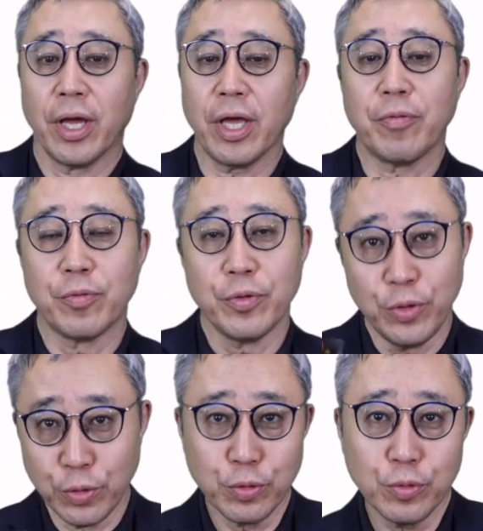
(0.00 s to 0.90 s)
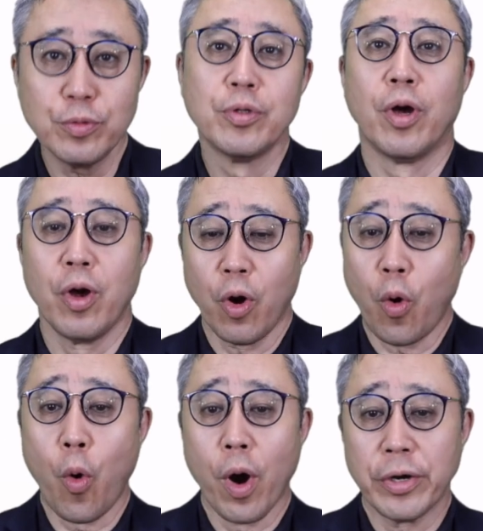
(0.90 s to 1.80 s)
If you
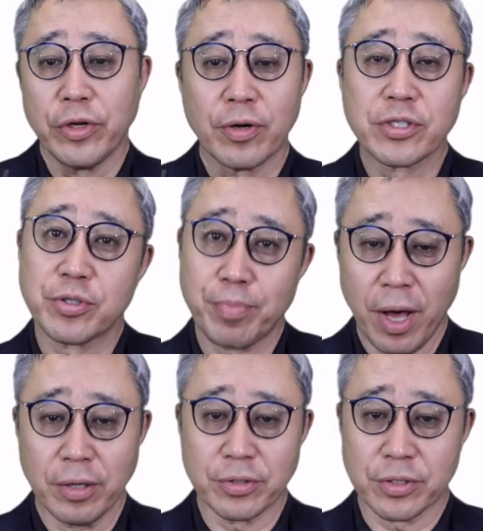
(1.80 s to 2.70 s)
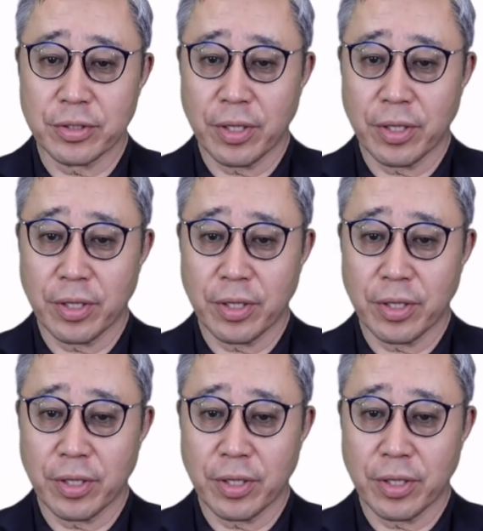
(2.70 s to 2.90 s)
or your spouse